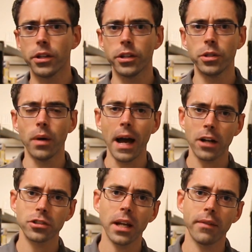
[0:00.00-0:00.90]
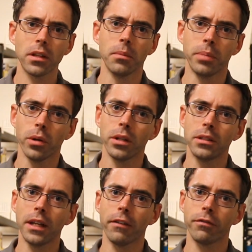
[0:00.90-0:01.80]
You actually have the ability
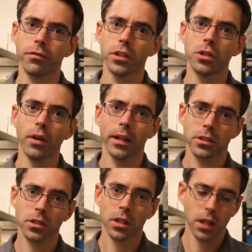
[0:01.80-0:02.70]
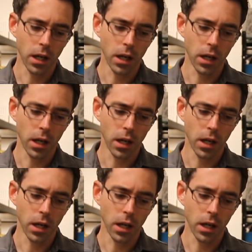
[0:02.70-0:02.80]
to get free credits.